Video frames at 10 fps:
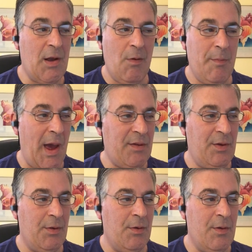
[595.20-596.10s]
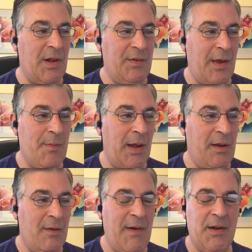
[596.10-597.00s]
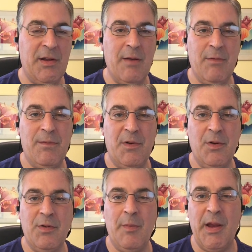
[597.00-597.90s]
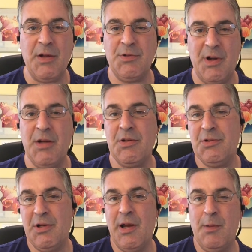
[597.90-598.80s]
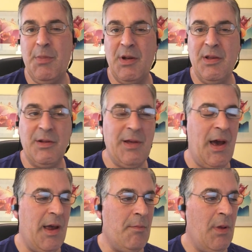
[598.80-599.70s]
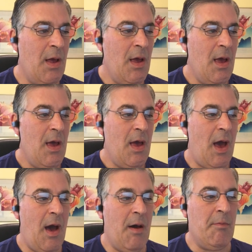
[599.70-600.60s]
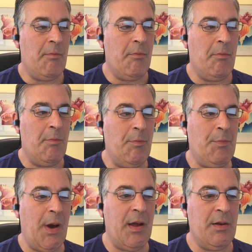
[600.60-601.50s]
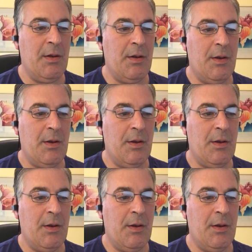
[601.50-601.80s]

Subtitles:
Going back to that same idea of how to give referrals and make introductions, you got to put in the time. But